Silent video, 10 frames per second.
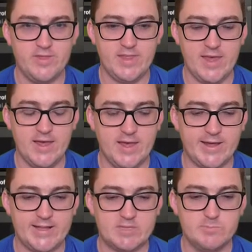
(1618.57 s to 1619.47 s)
win there
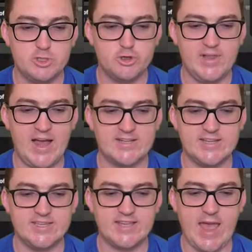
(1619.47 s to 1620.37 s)
against Midtjylland
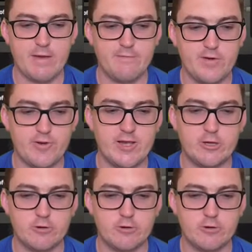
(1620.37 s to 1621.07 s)
is a very